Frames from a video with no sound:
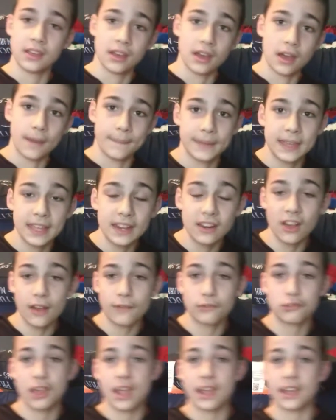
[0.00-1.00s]
Um, getting
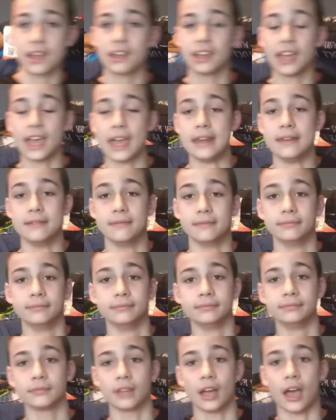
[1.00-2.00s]
off track again.
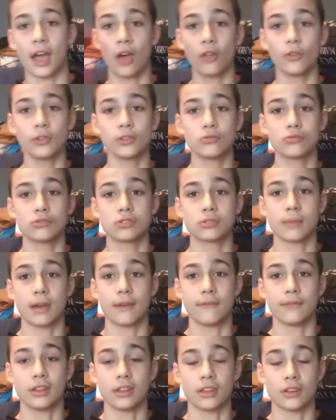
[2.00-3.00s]
I only do this in
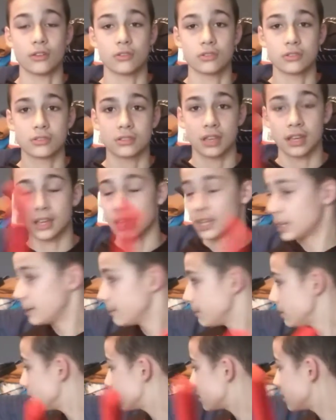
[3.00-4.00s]
my videos. Hang on,
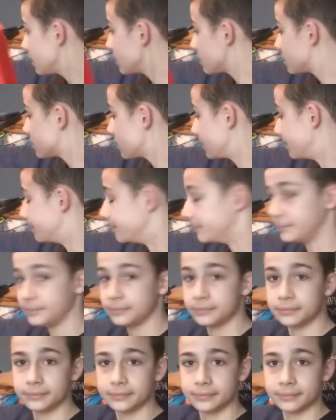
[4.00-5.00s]
let me just get some,
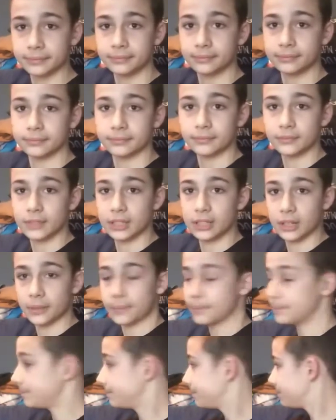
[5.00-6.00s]
you
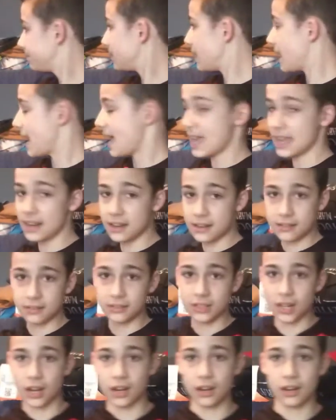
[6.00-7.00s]
know, head
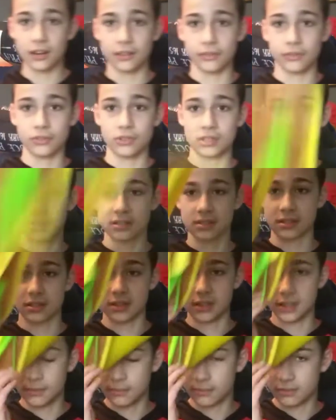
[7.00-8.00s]
guard. I feel like that's a
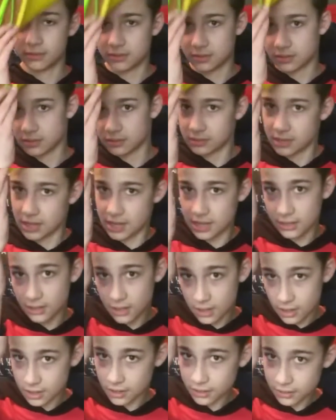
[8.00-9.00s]
name. Head
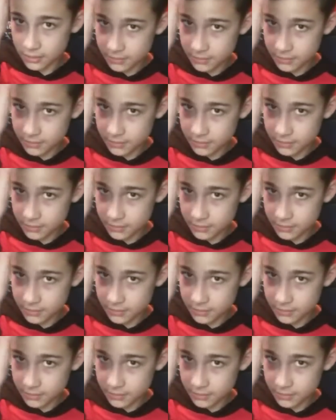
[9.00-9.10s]
guard?